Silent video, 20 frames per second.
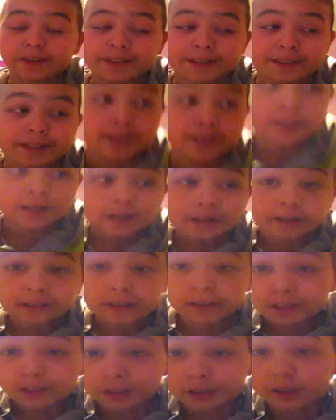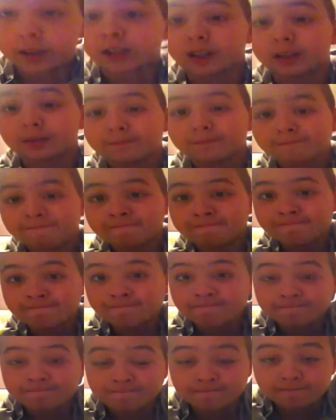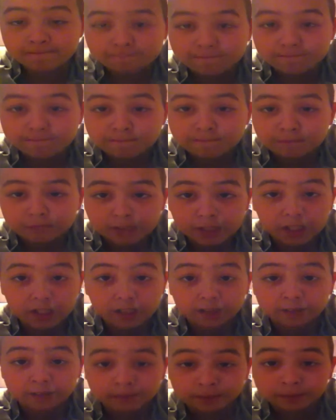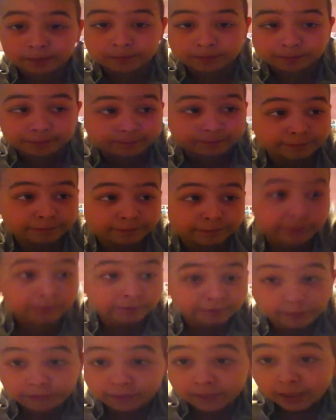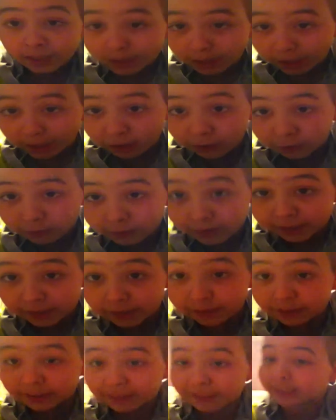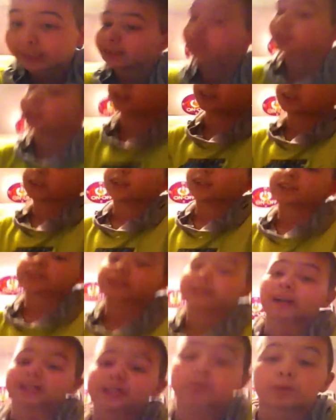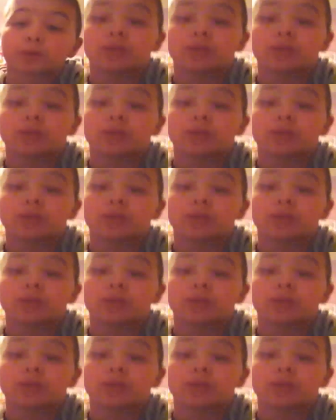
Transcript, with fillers: it. Um, yeah. I don't know what to say. Just just in case you guys